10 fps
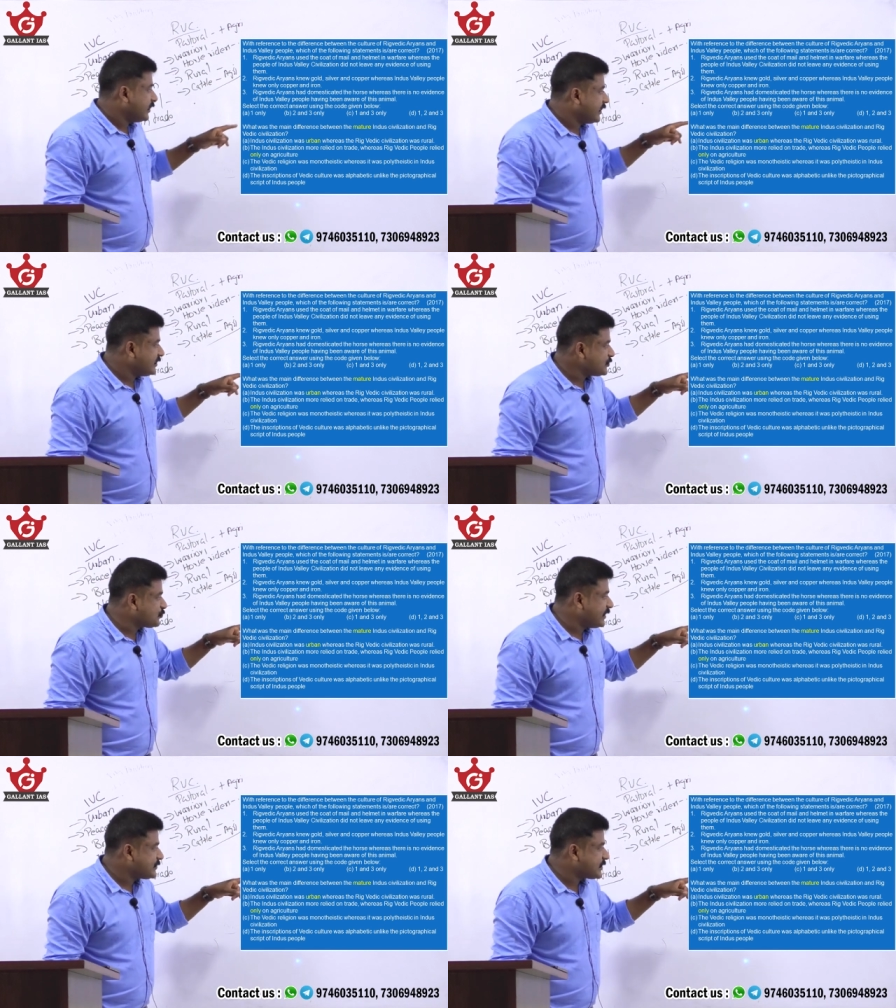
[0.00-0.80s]
Indus
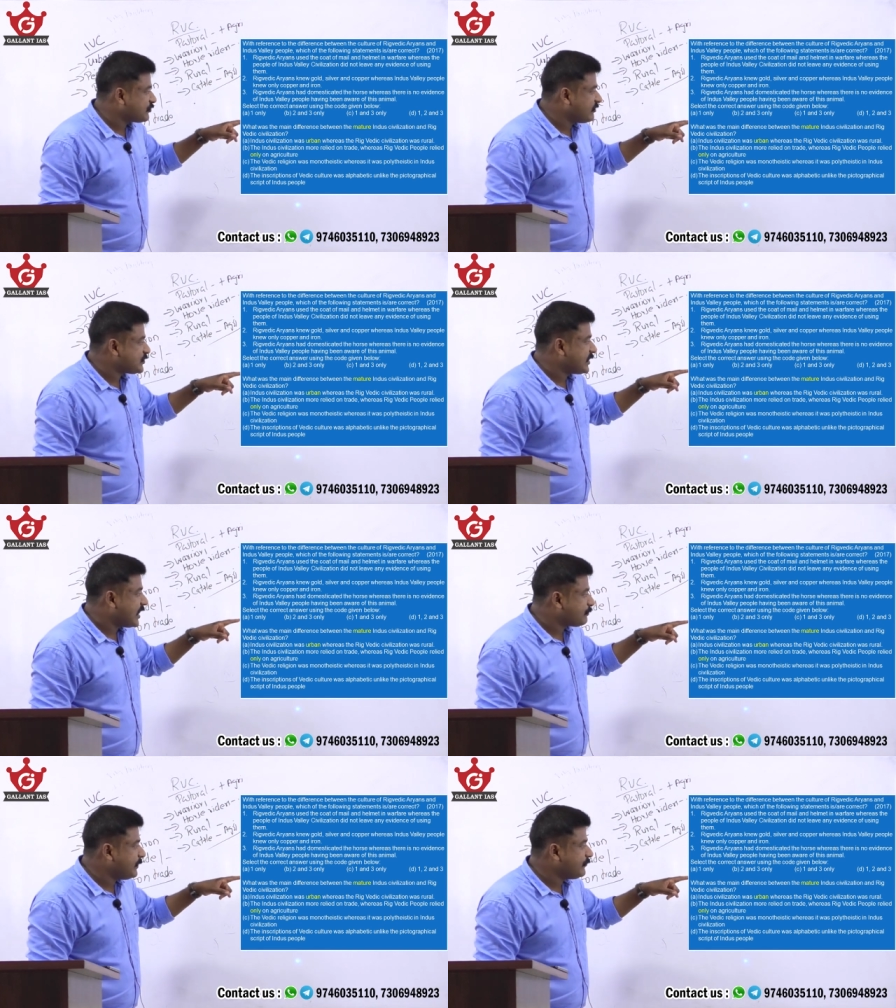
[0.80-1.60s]
civilization was an
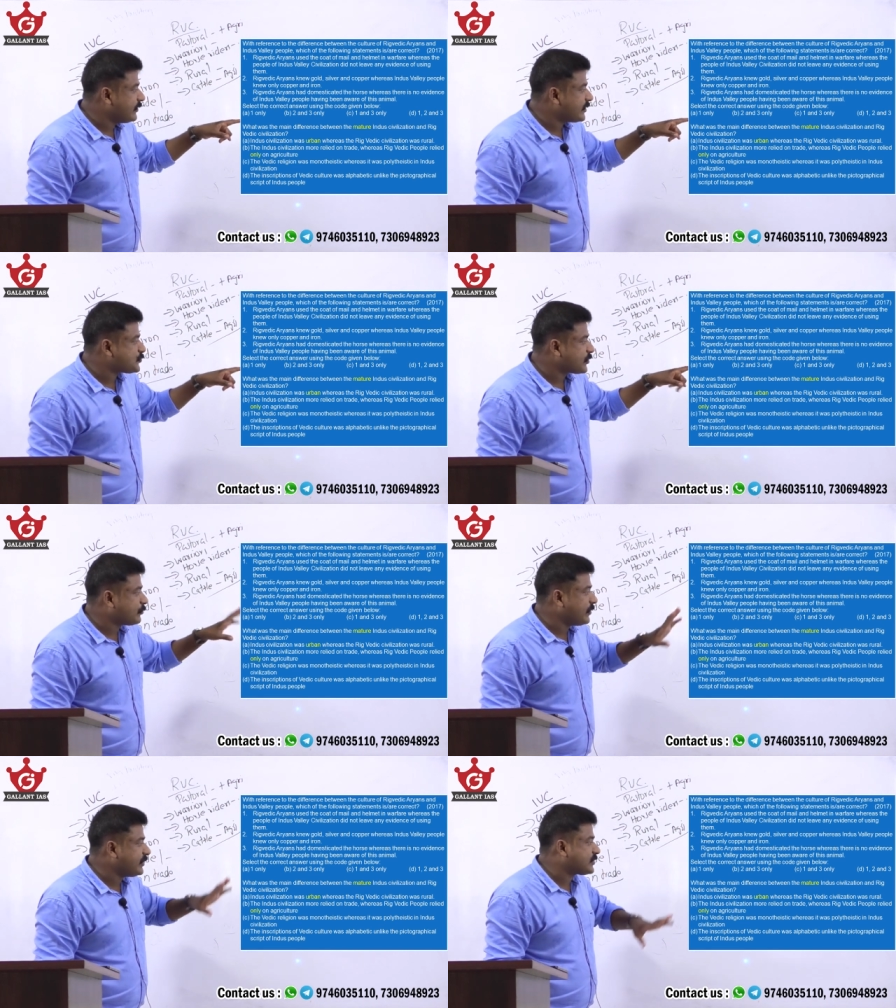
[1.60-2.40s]
urban whereas
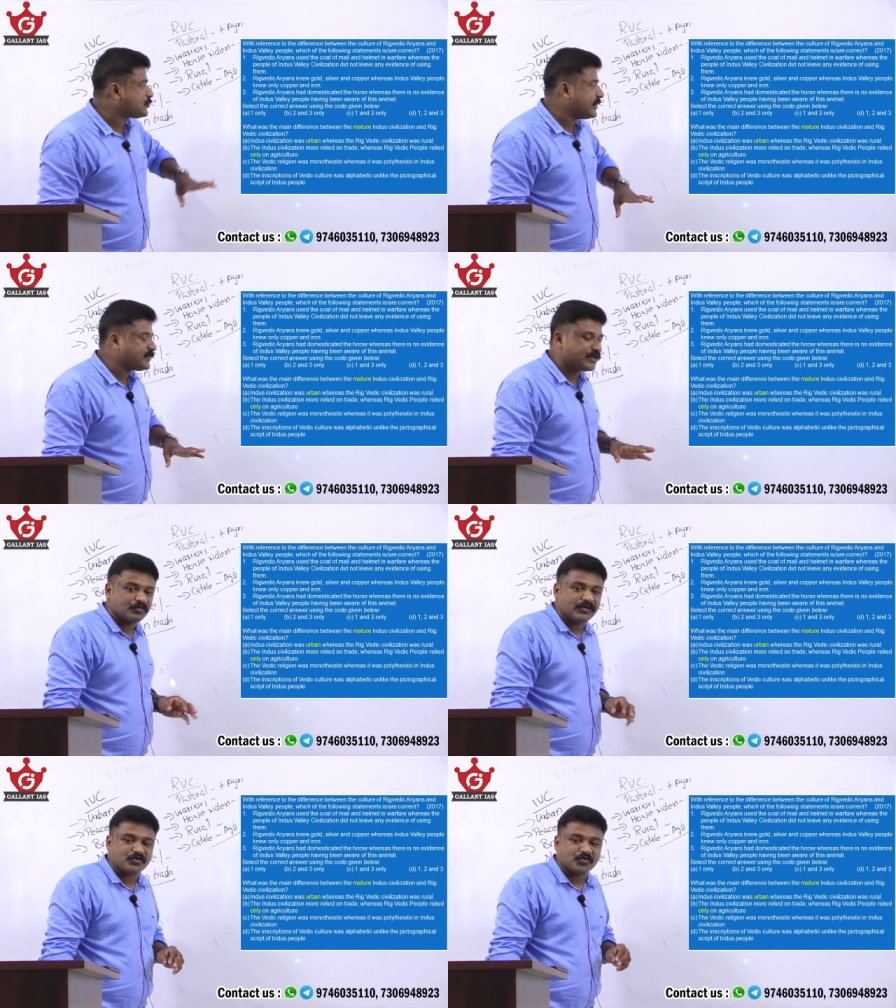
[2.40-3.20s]
Rigvedic
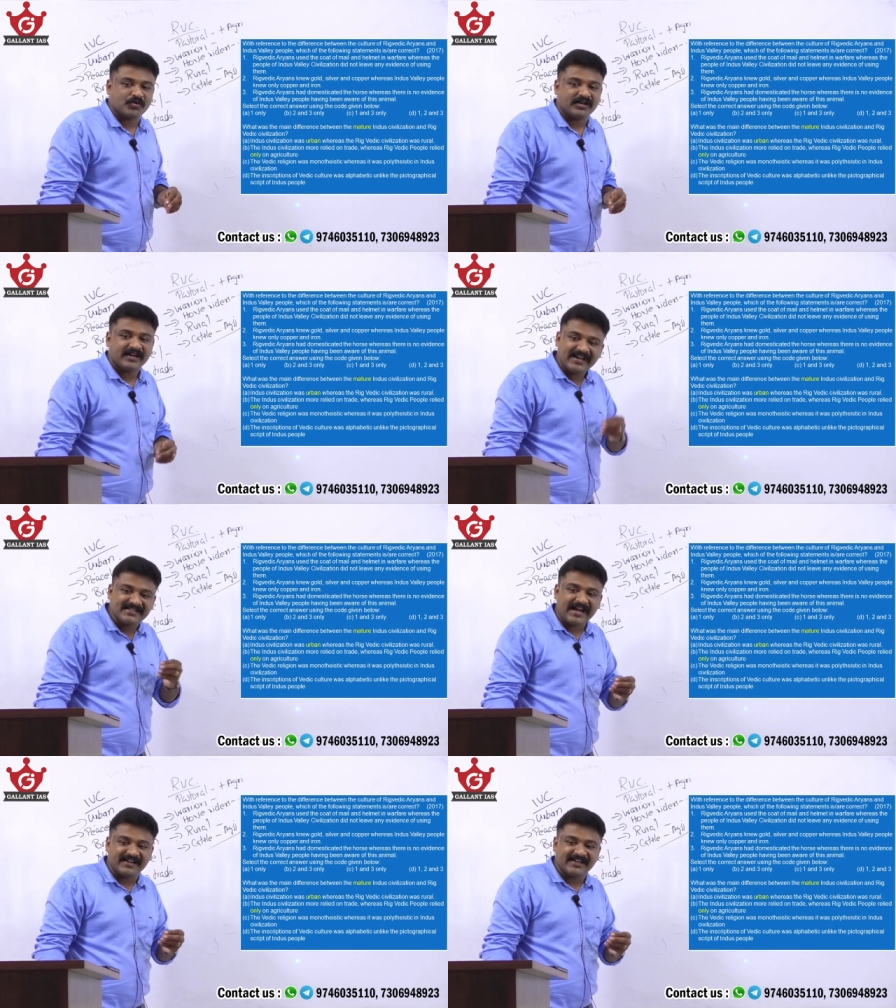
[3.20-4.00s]
civilization was rural.
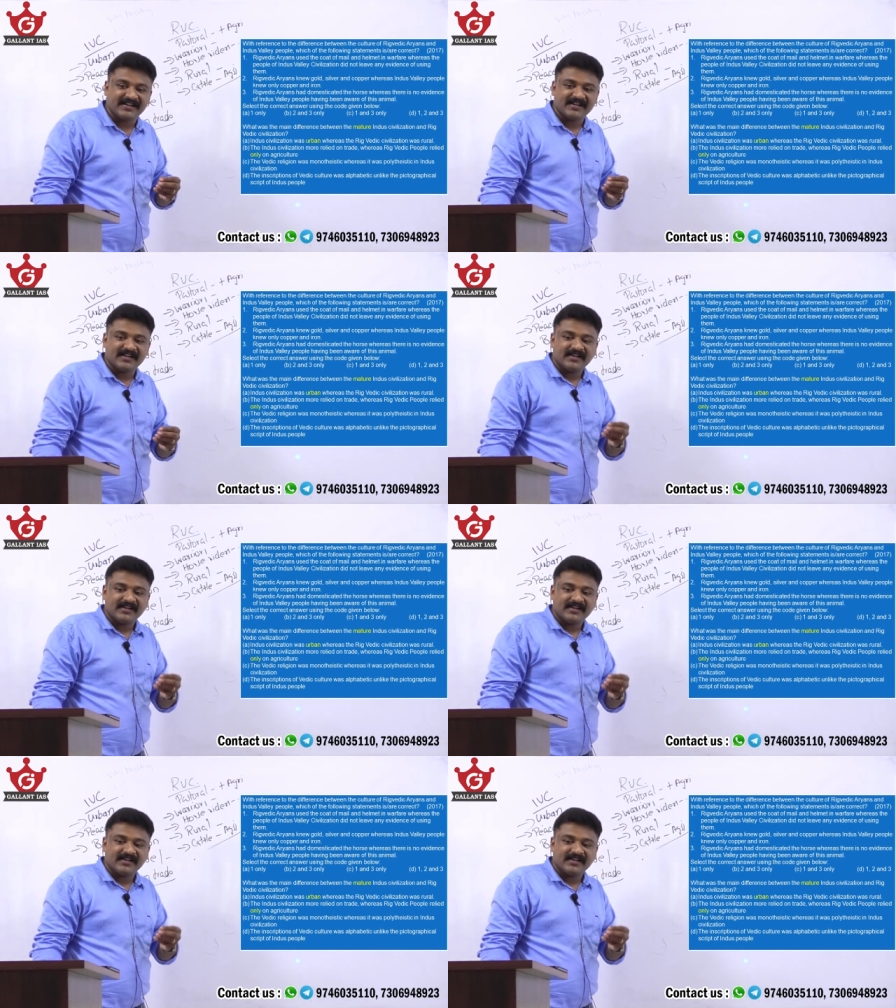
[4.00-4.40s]
Exactly